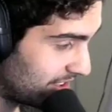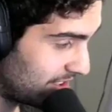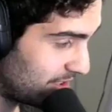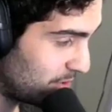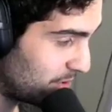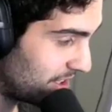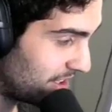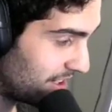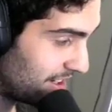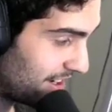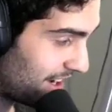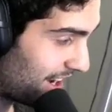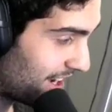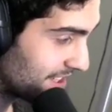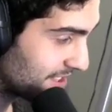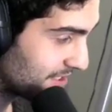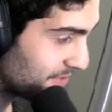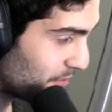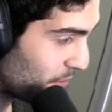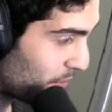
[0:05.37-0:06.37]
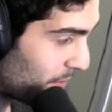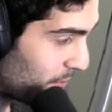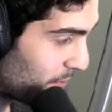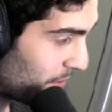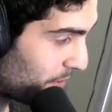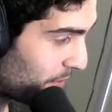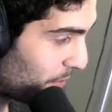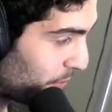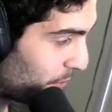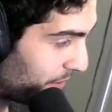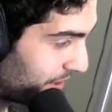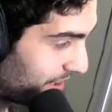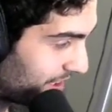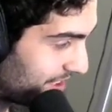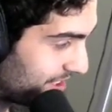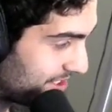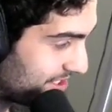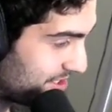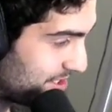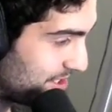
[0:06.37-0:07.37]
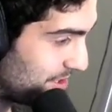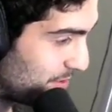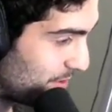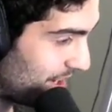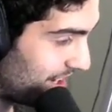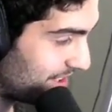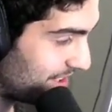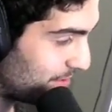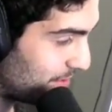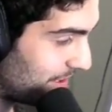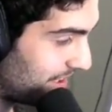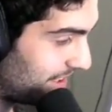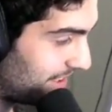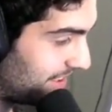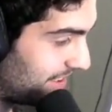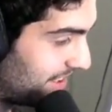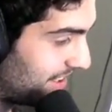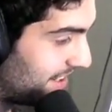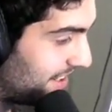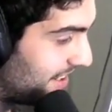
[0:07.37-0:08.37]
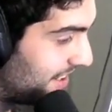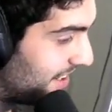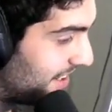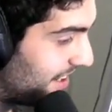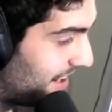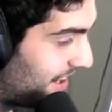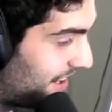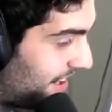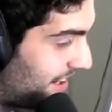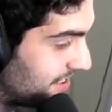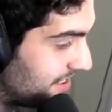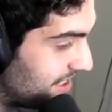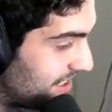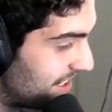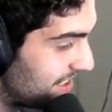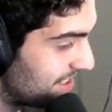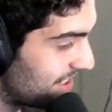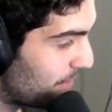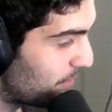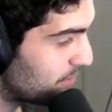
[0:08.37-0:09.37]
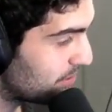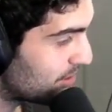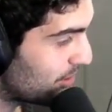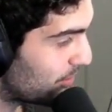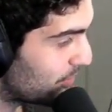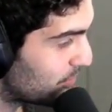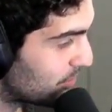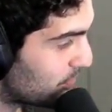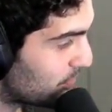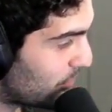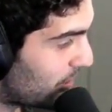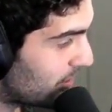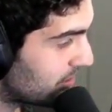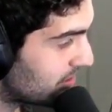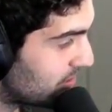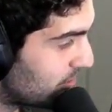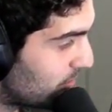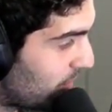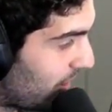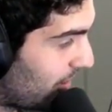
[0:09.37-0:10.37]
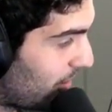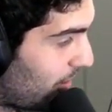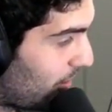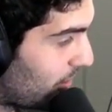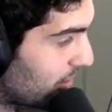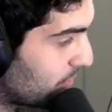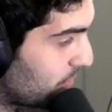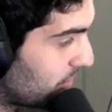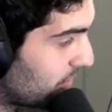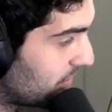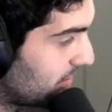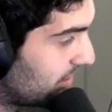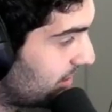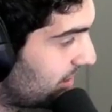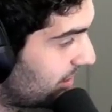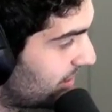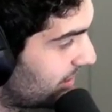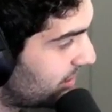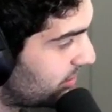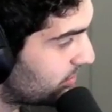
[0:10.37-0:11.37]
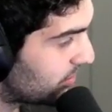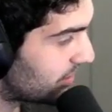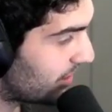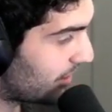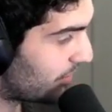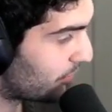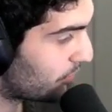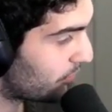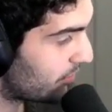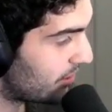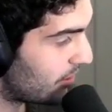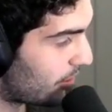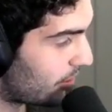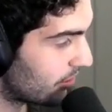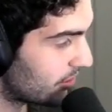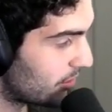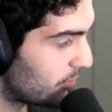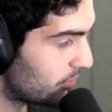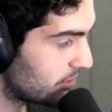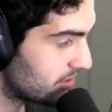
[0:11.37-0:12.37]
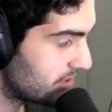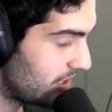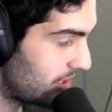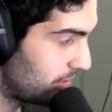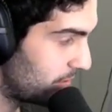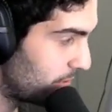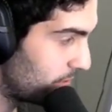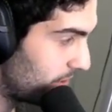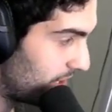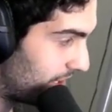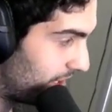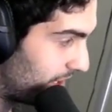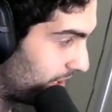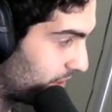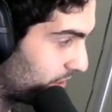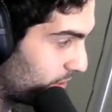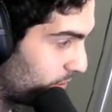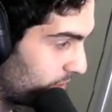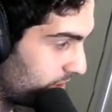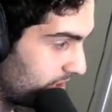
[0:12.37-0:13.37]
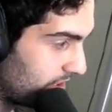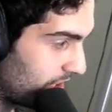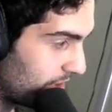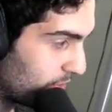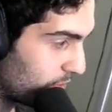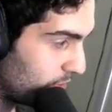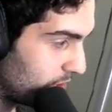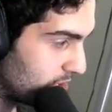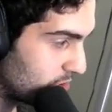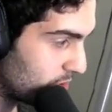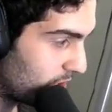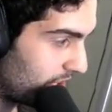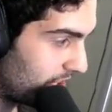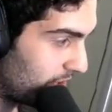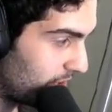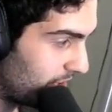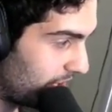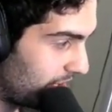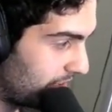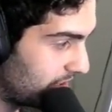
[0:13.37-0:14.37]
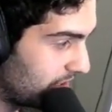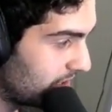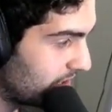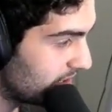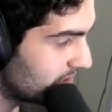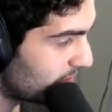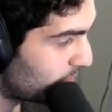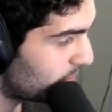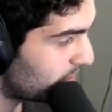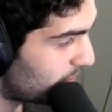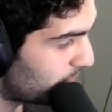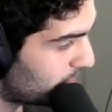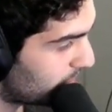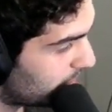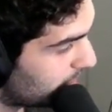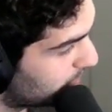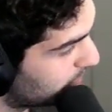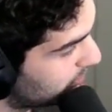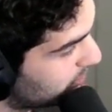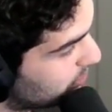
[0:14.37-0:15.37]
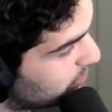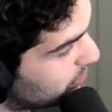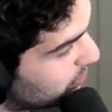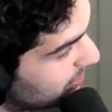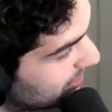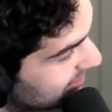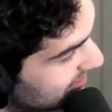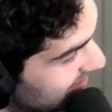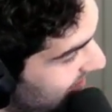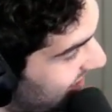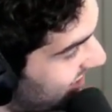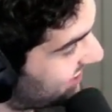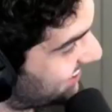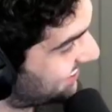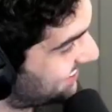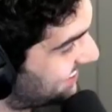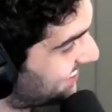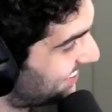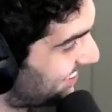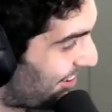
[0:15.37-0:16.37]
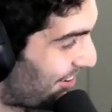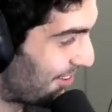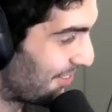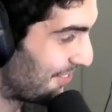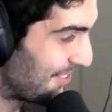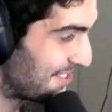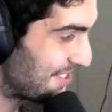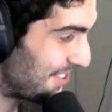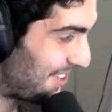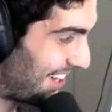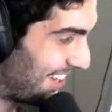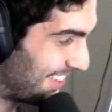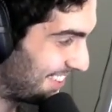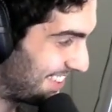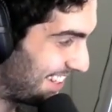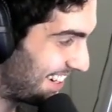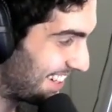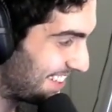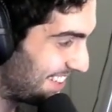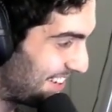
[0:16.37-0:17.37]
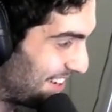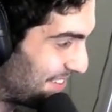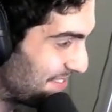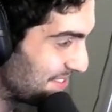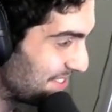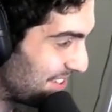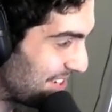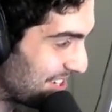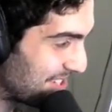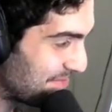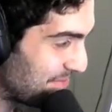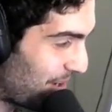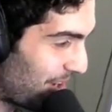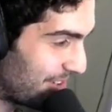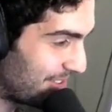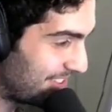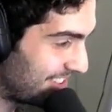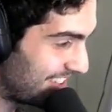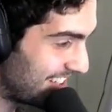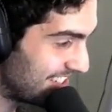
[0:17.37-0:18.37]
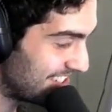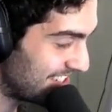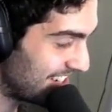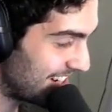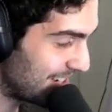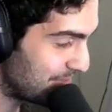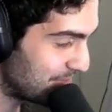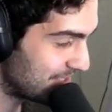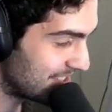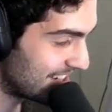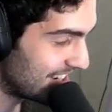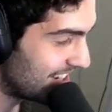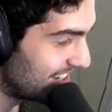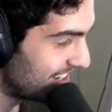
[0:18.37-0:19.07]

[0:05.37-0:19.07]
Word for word: you didn't ask for it, but we're bringing it to you anyway. Uh, today's episode was brought to you by Audible. You can get a free audiobook download and a 30-day free trial at www.audibletrial.com slash modern day james